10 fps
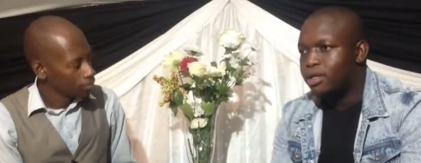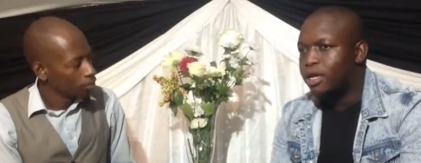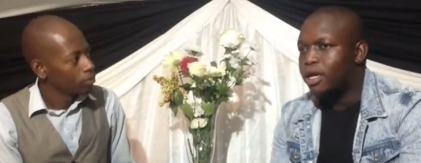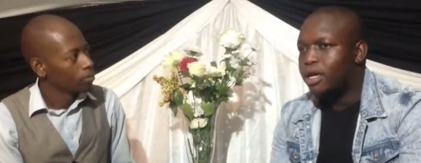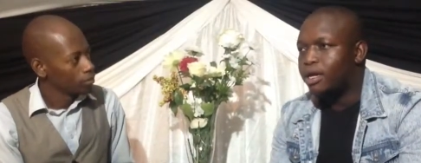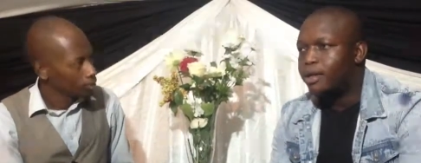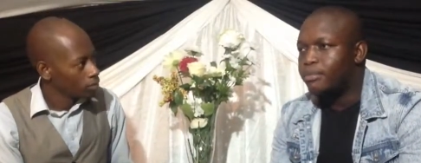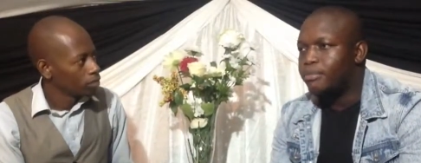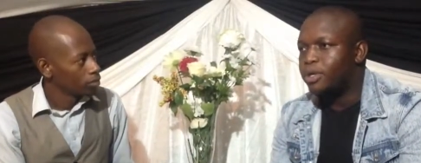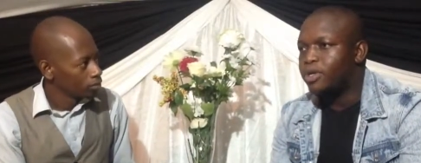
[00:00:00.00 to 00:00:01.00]
Speaker 1: Uh,
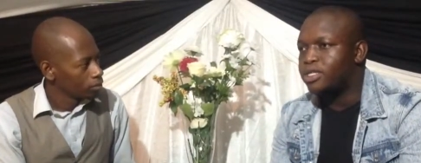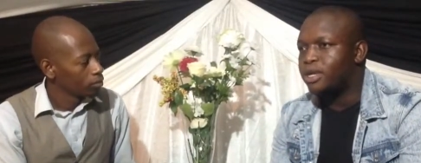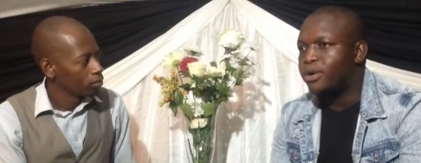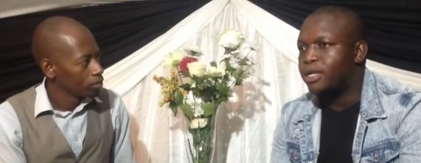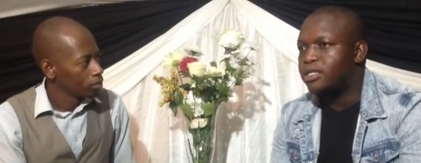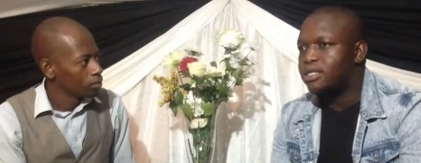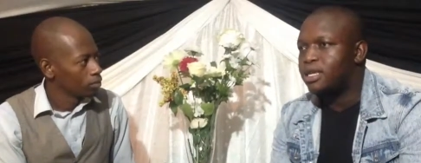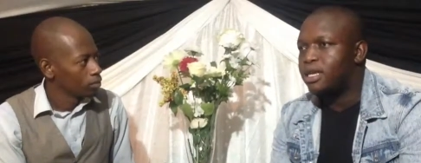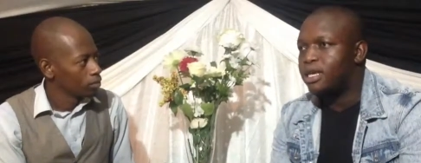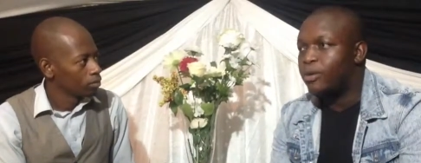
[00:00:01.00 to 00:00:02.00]
because our
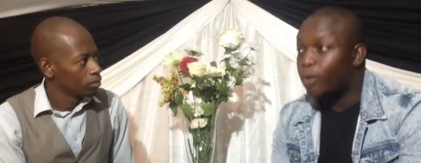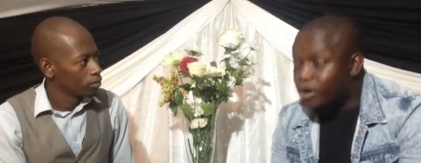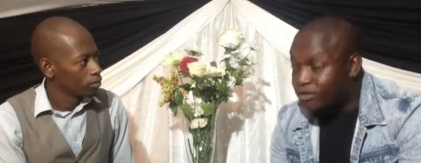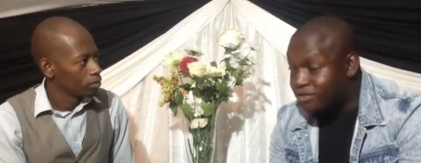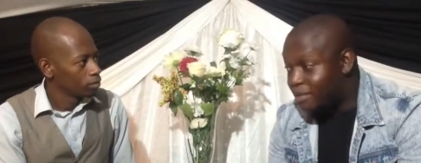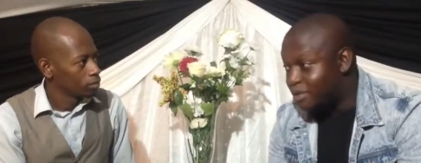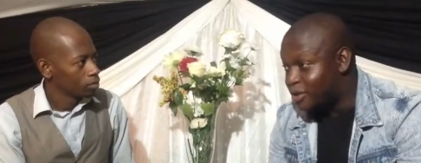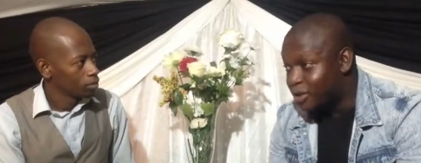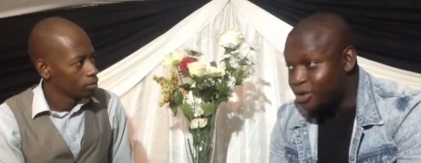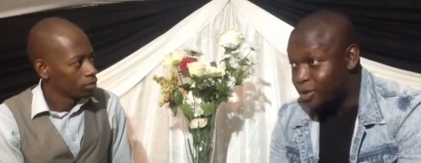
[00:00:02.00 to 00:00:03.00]
uh, one of them is
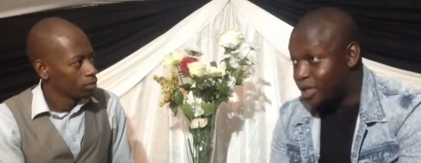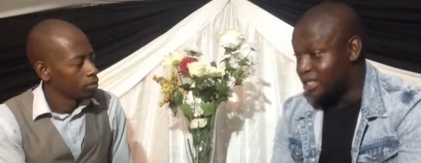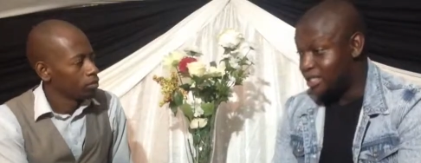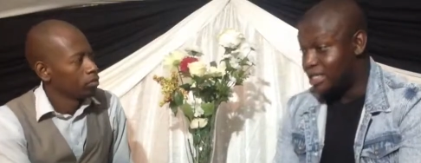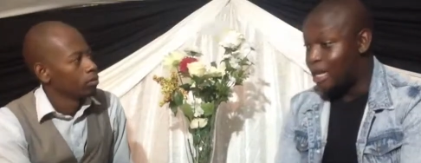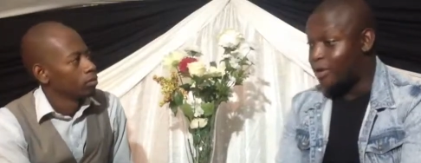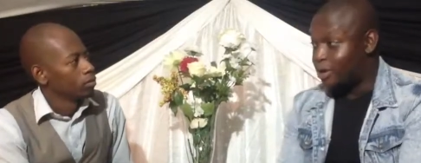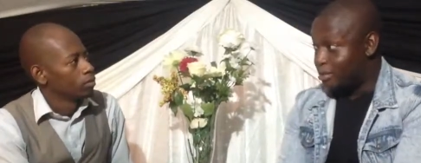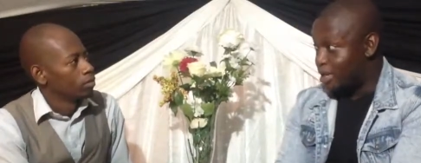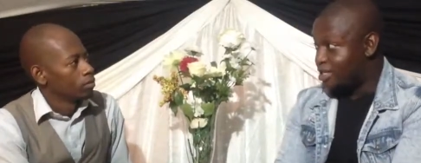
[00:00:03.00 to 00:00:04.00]
going to release now
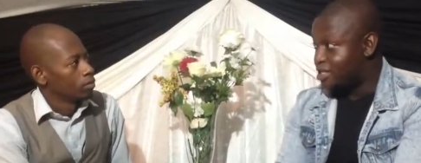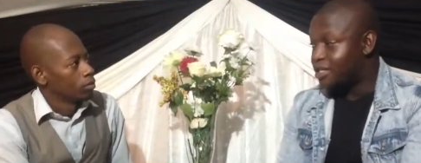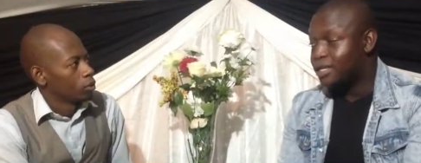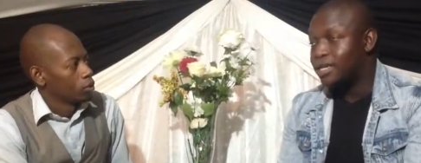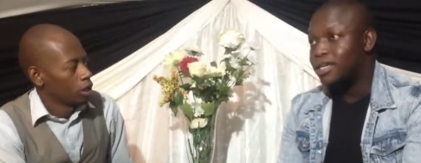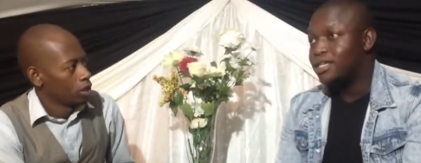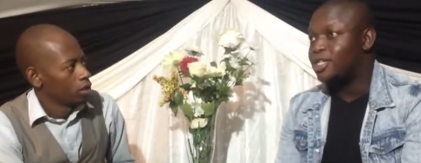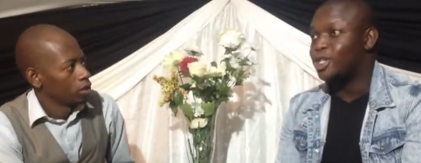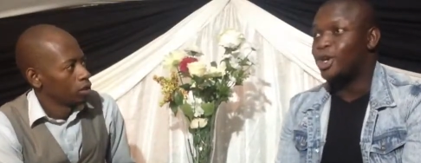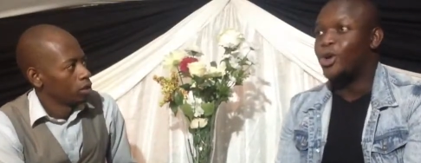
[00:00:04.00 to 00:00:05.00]
on March. Okay.
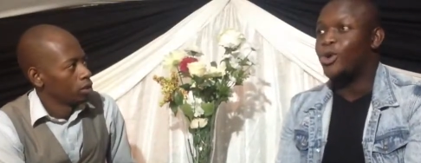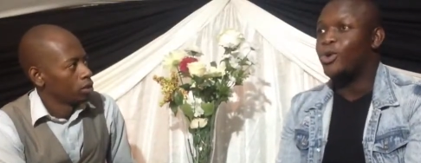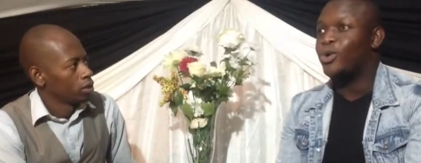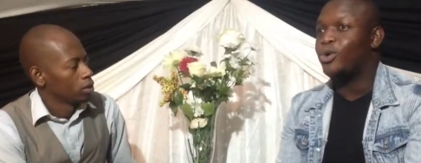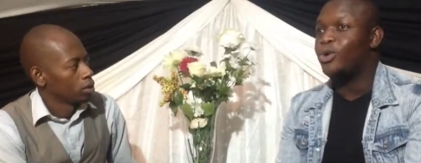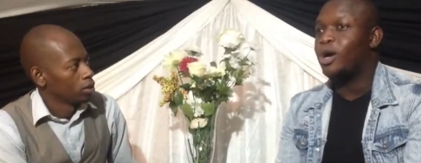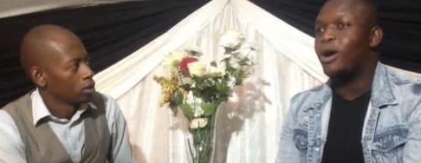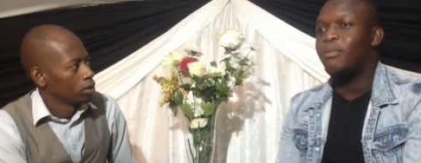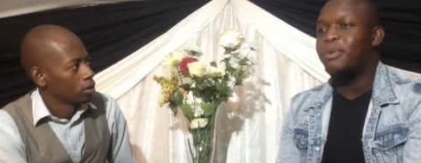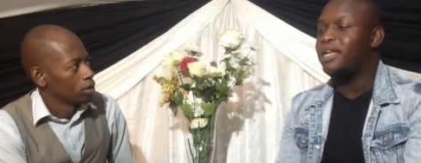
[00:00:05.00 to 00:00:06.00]
So
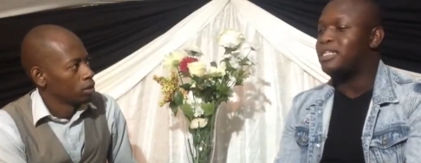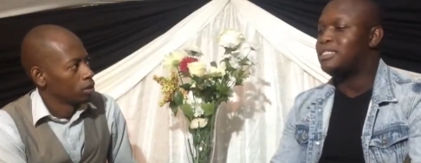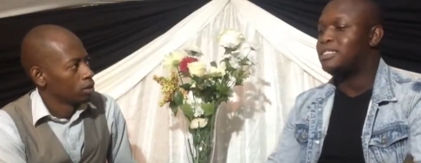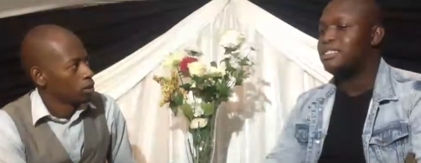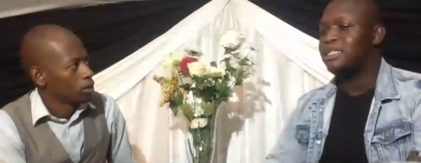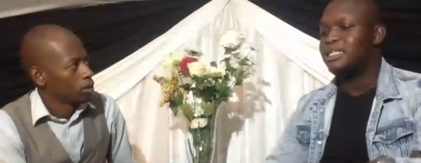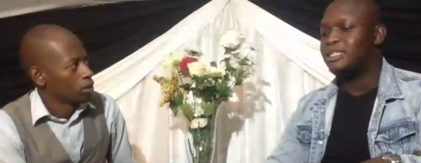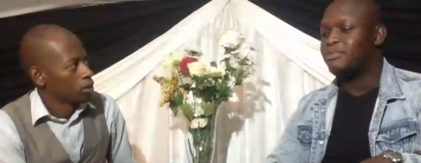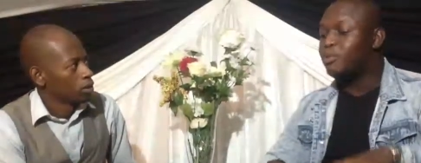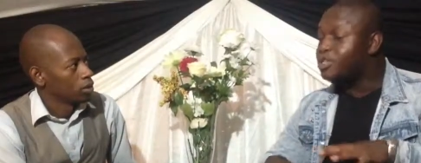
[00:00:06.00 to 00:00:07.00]
our plan is
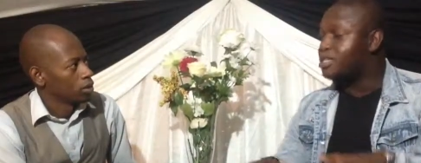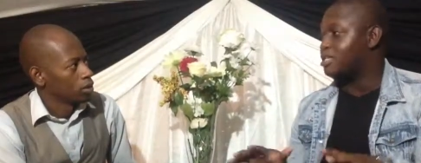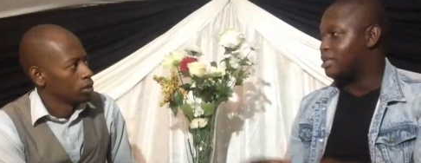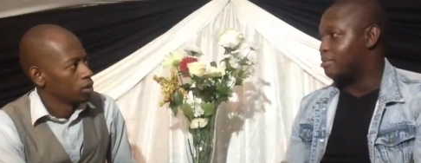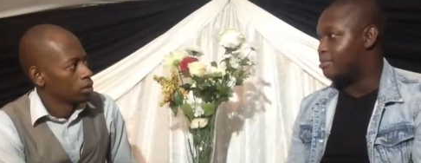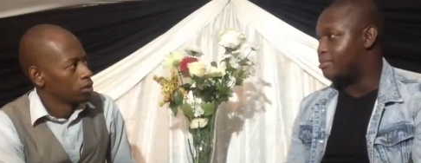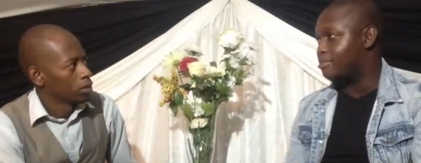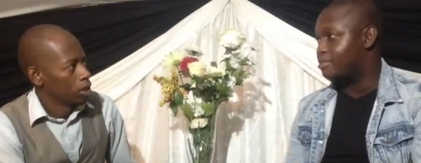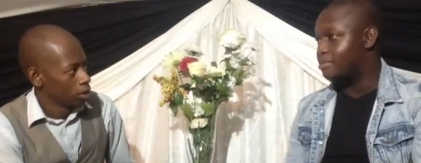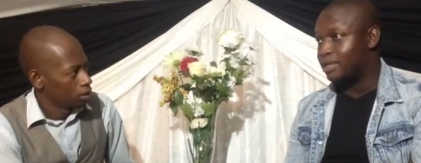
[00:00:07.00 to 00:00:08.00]
it's pushing them.
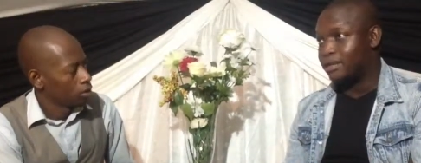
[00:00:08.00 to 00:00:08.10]
Okay.